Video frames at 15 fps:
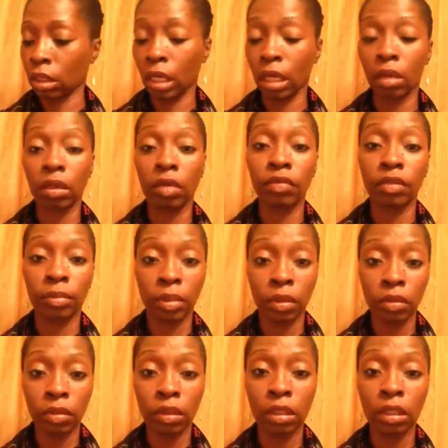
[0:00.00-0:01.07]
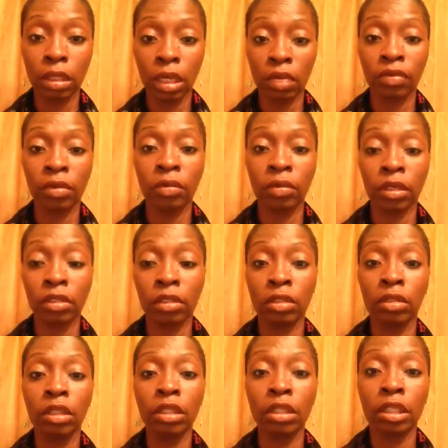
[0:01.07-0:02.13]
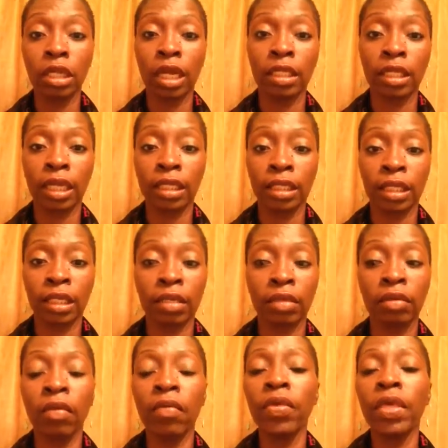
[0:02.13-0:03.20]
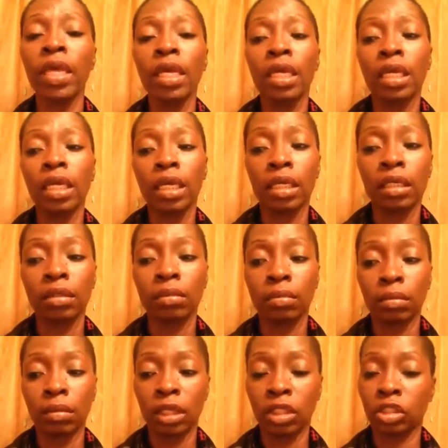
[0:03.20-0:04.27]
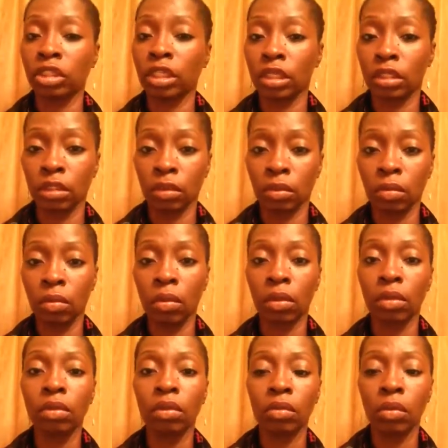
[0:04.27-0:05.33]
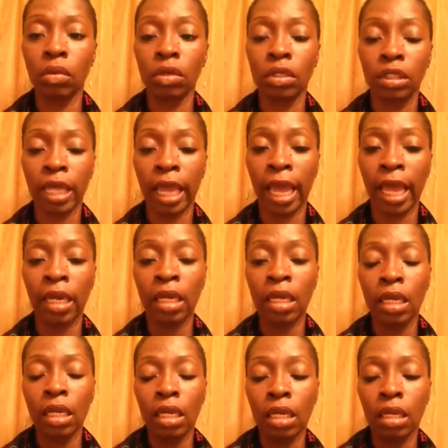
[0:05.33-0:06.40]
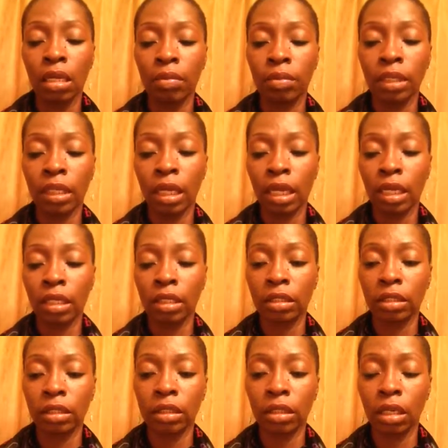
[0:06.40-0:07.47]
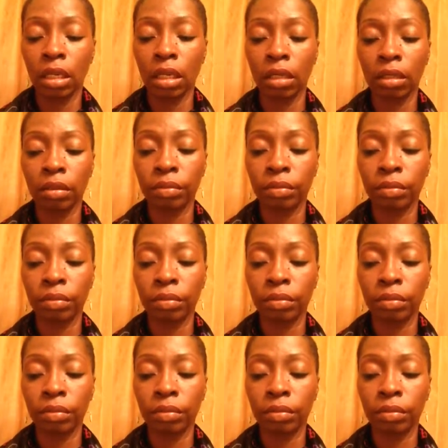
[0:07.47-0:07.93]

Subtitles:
I don't care if it's a Post-it or an envelope, whatever, you need to jot that down. And I suggest you work towards that because, I